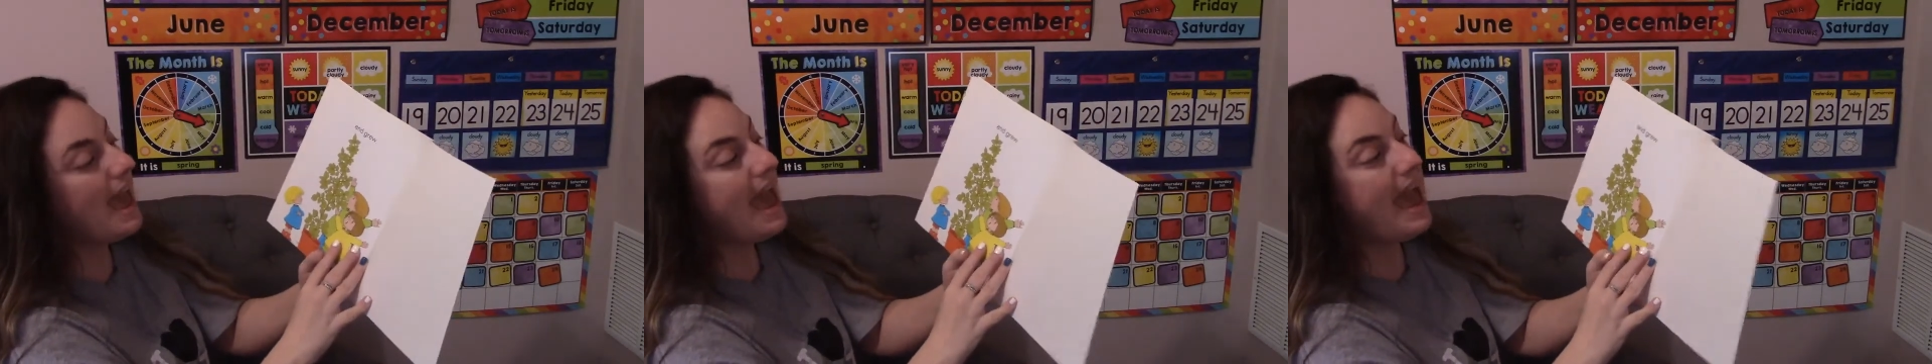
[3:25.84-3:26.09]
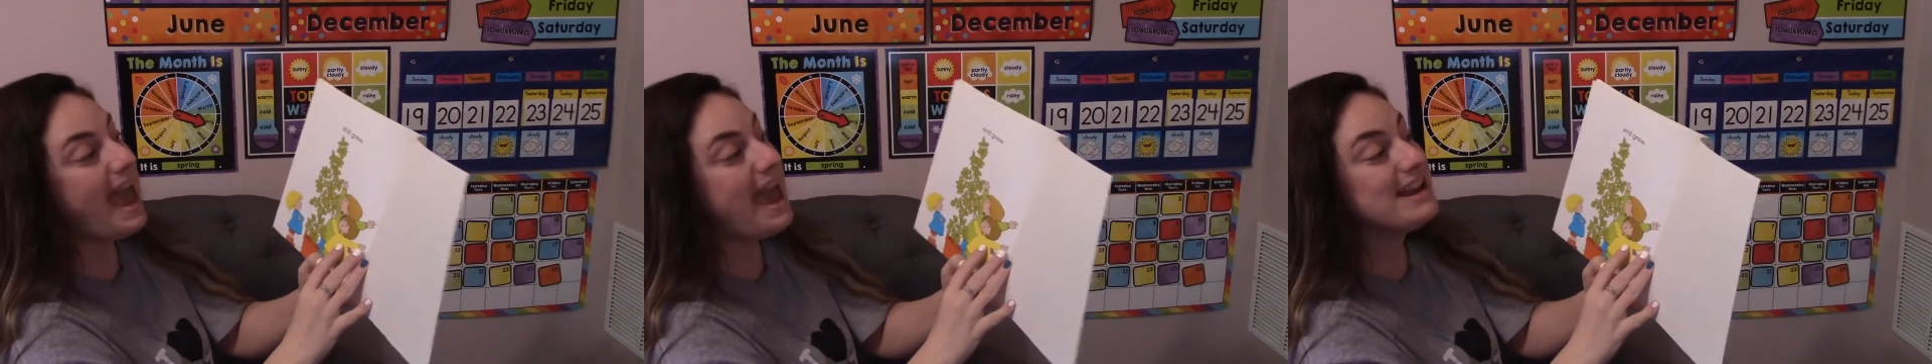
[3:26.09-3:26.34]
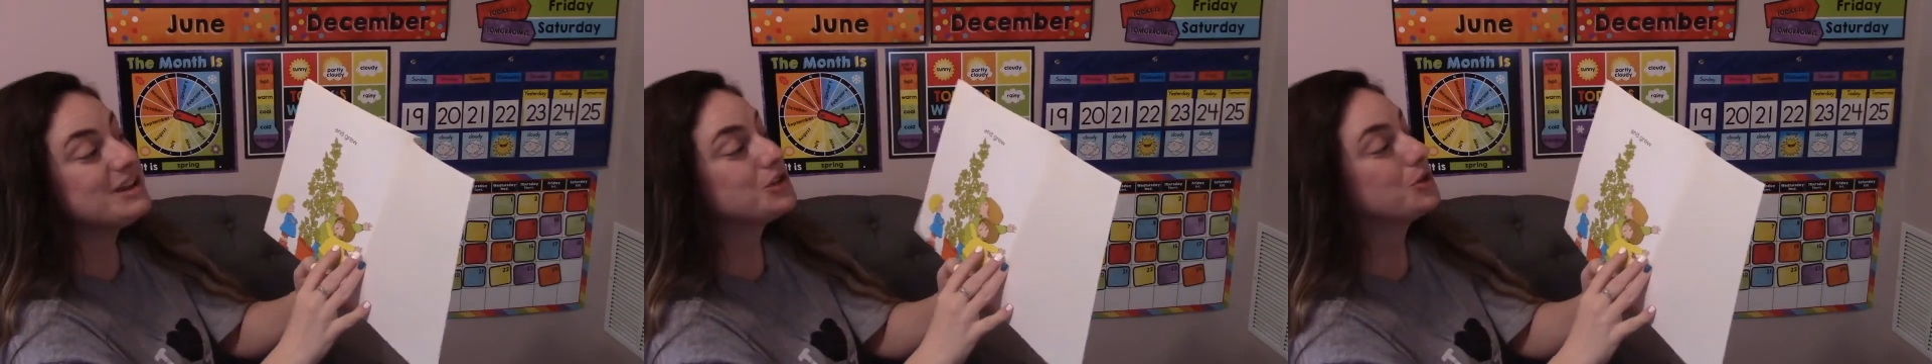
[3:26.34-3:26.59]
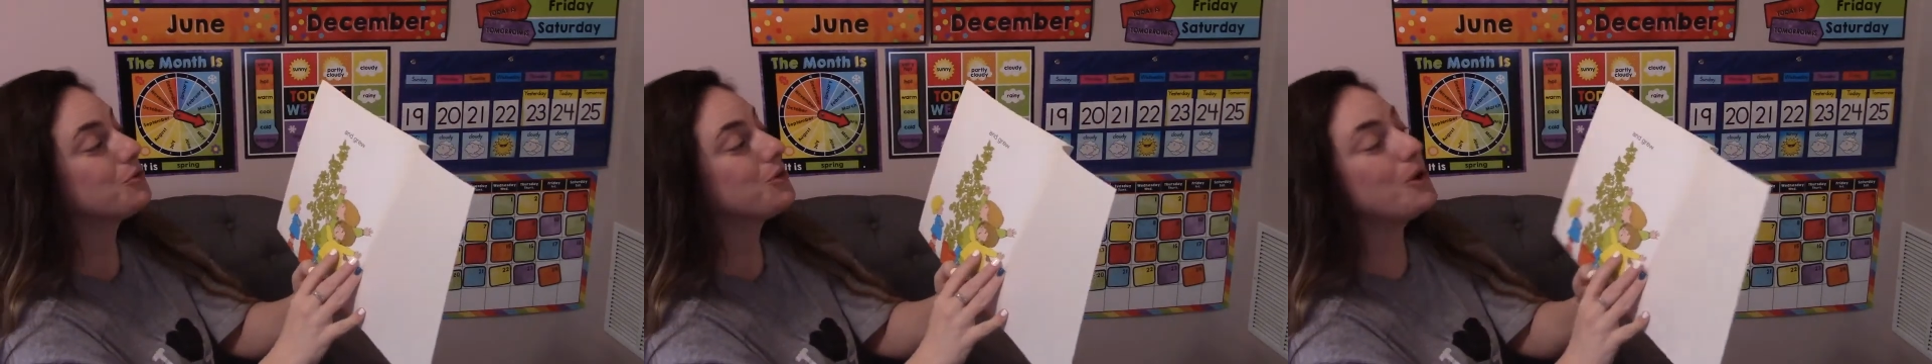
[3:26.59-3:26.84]
And
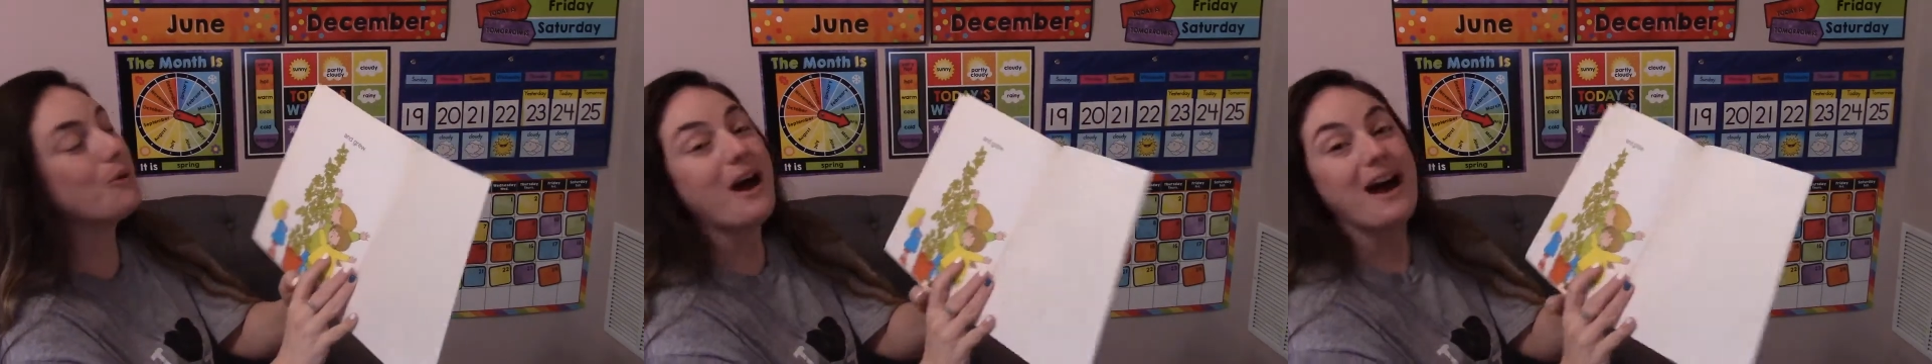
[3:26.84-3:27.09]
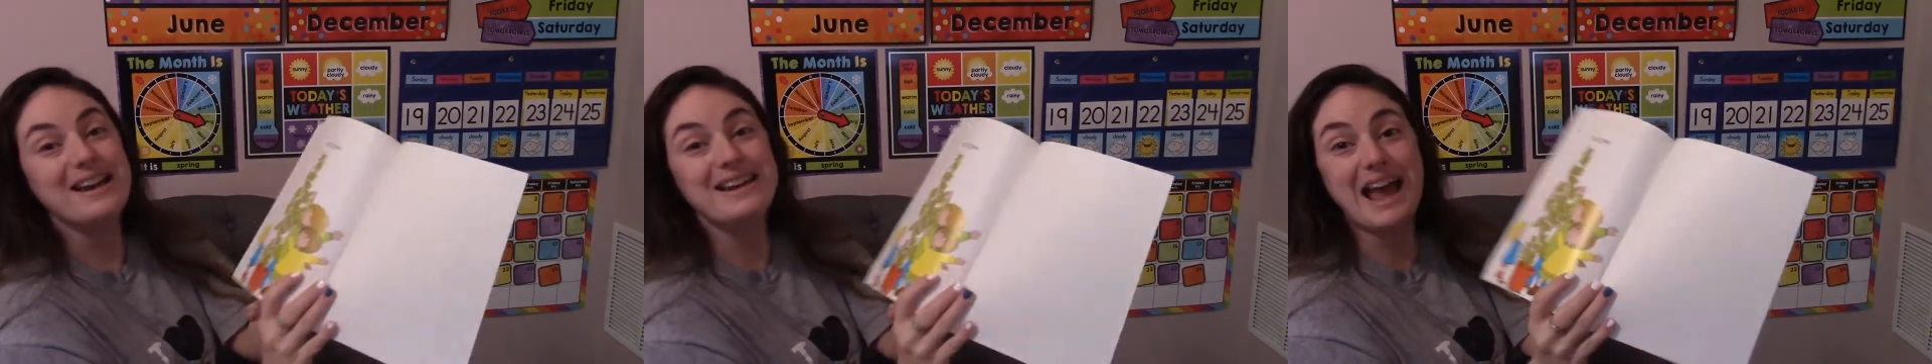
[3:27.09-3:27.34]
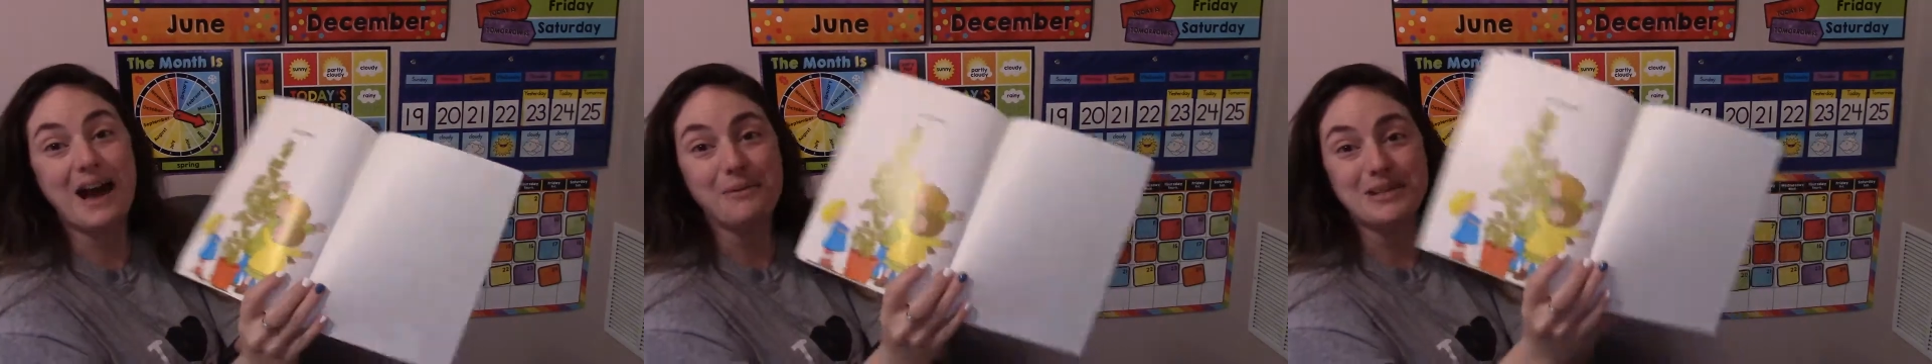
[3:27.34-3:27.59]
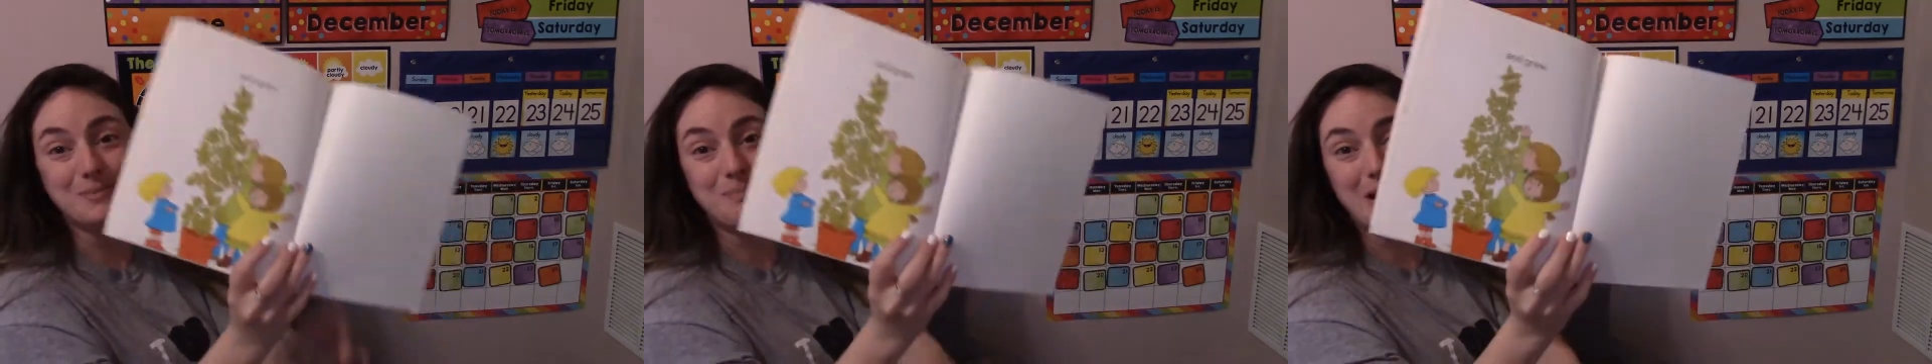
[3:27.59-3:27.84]
grew. Now
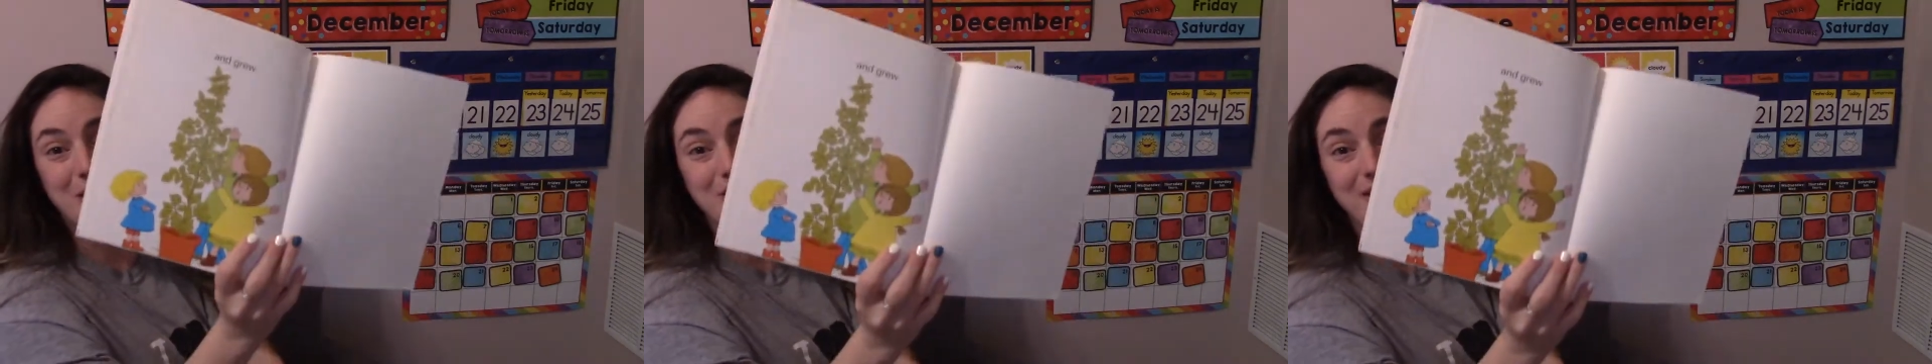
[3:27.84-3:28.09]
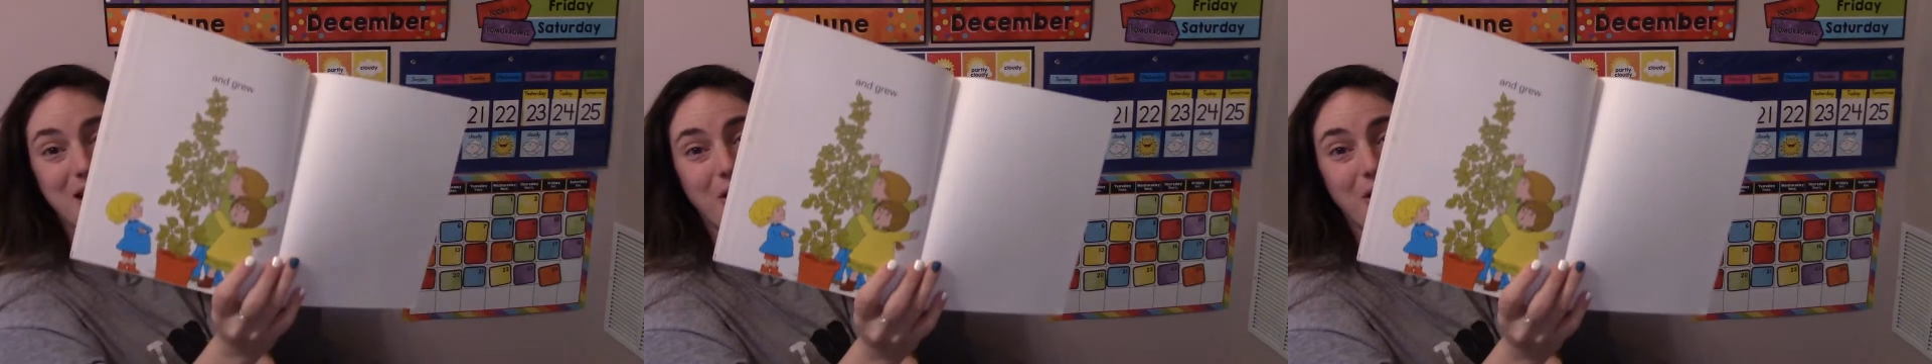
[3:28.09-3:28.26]
it's bigger than